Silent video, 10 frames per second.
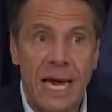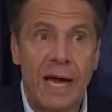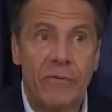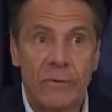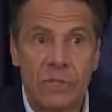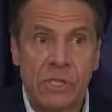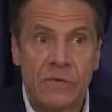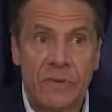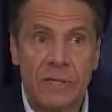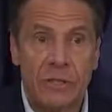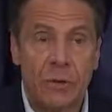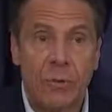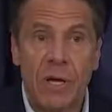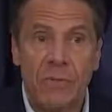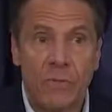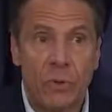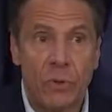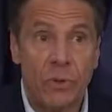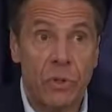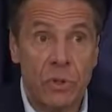average infection rate for
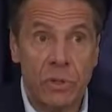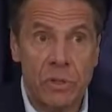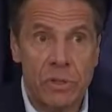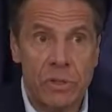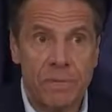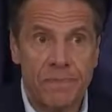New Yorkers.